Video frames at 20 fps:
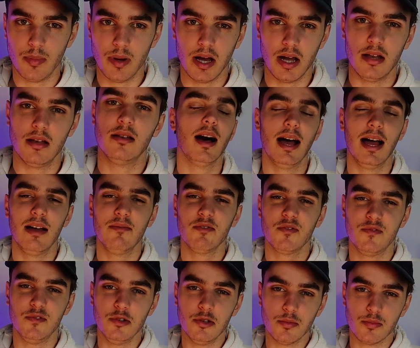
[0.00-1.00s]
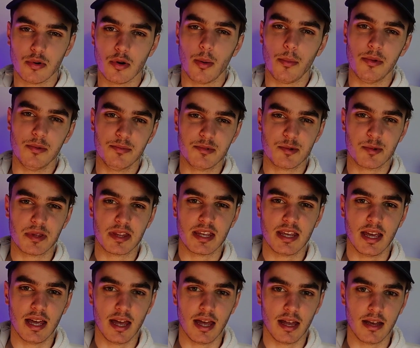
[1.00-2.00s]
but I have a few problems with
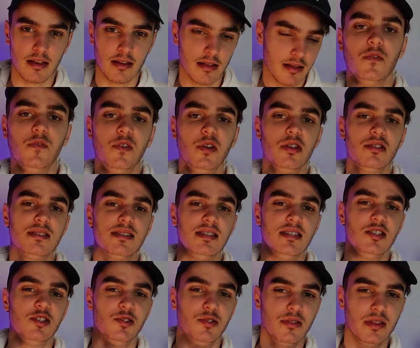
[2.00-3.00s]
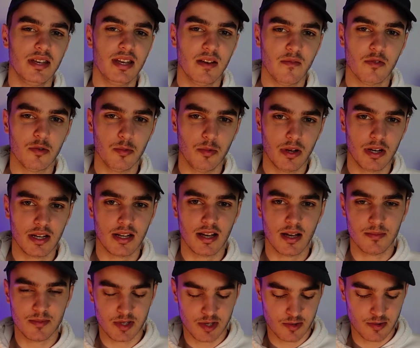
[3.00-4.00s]
GAN. The first issue that everyone
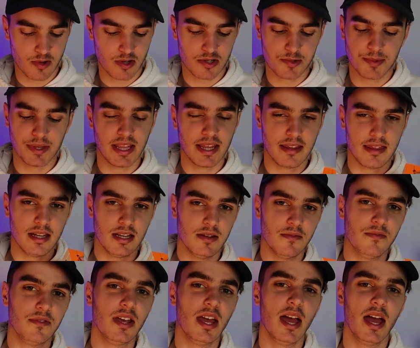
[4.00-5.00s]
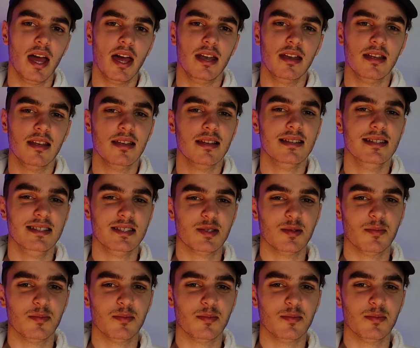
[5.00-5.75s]
comes across when they think of GAN is